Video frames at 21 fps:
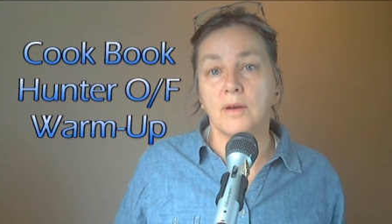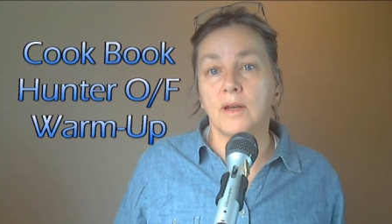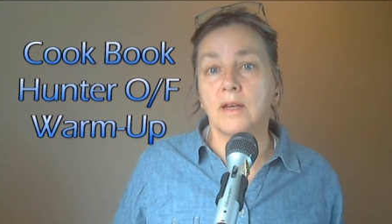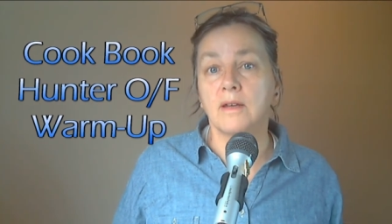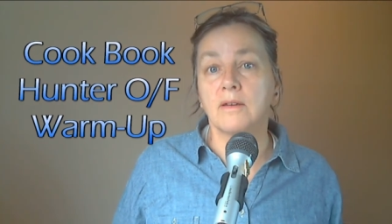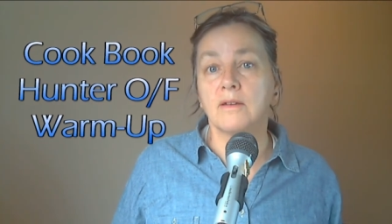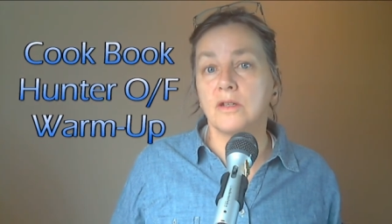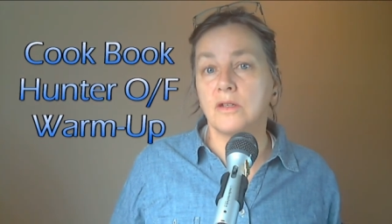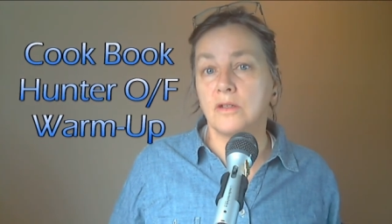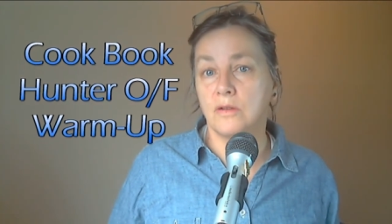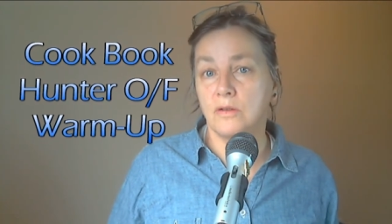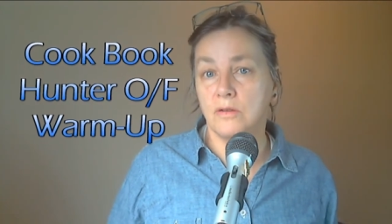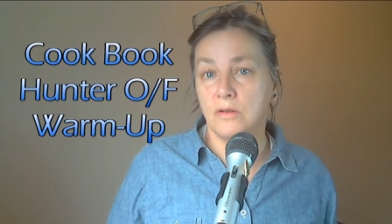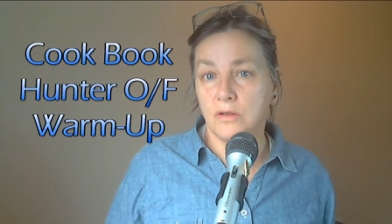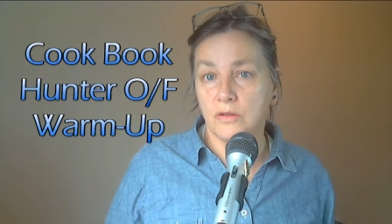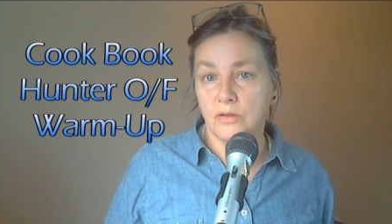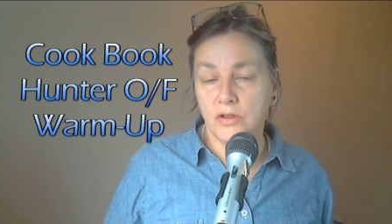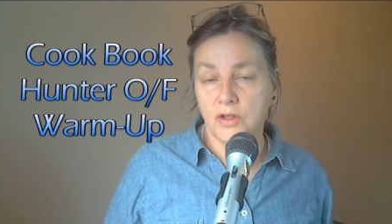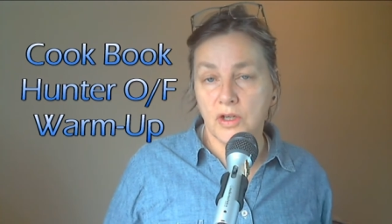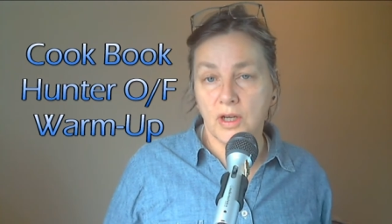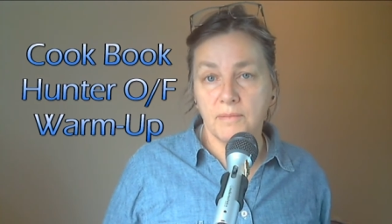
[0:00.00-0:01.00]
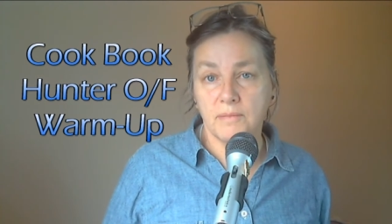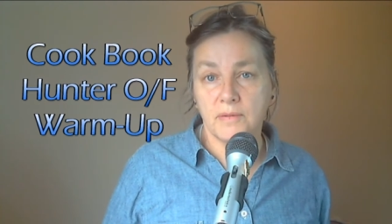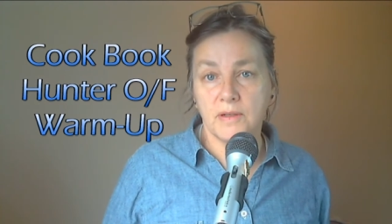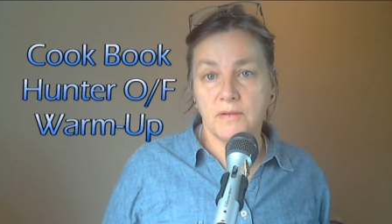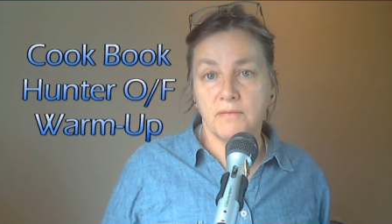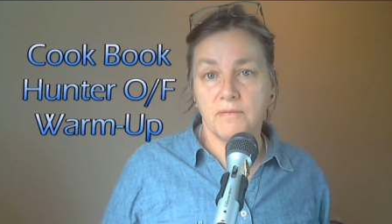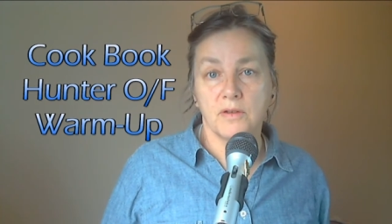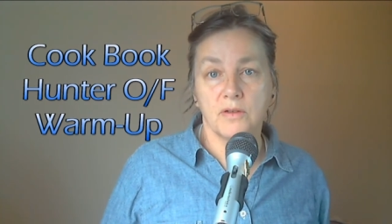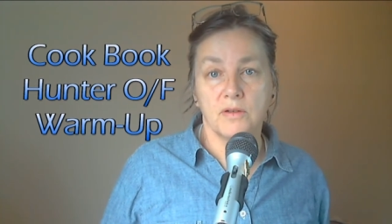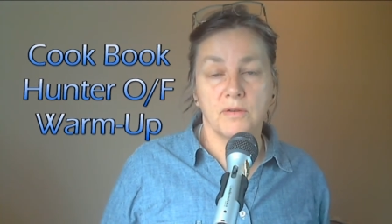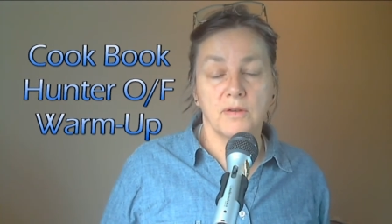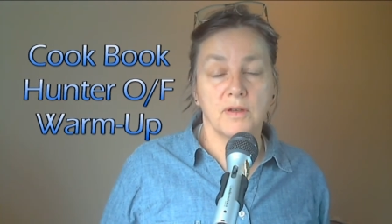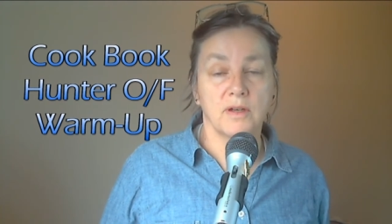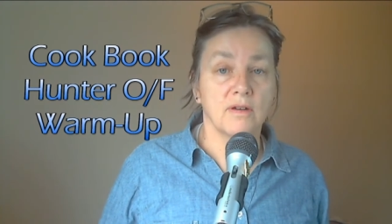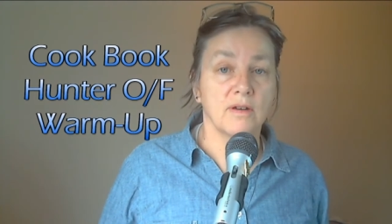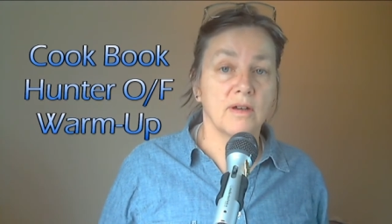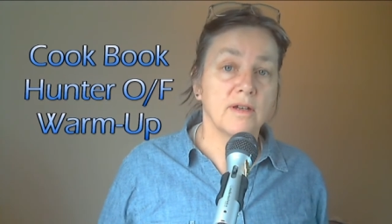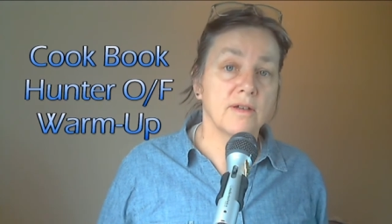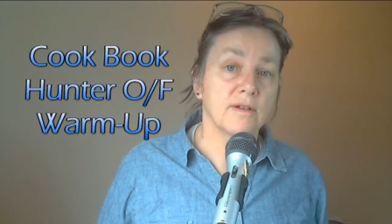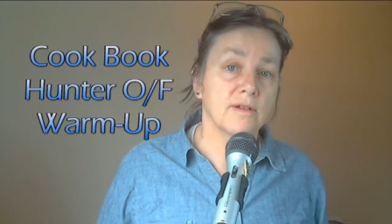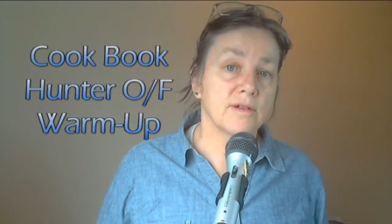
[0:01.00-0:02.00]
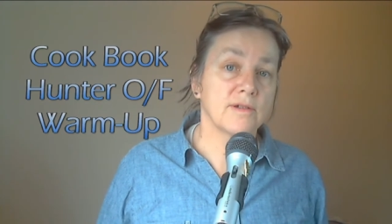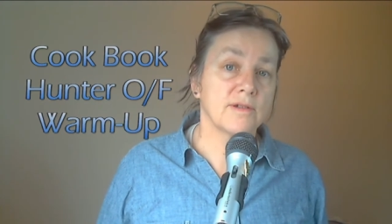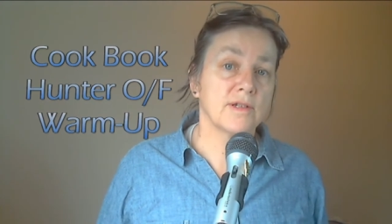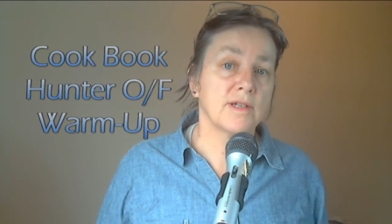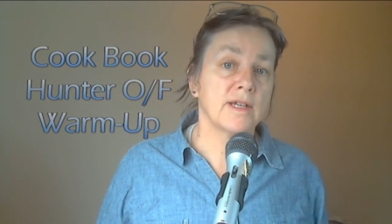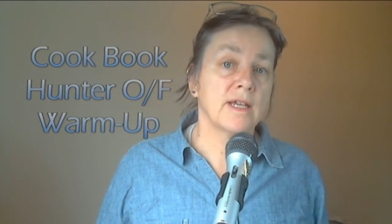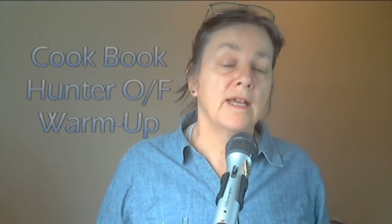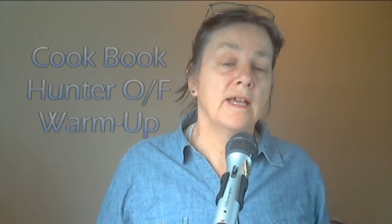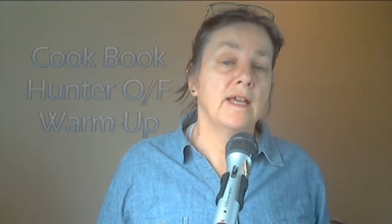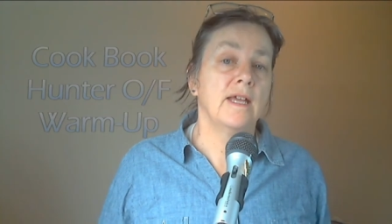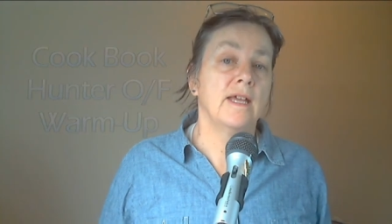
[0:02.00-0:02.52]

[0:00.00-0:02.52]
ring to do your jumps if you're doing your hunters.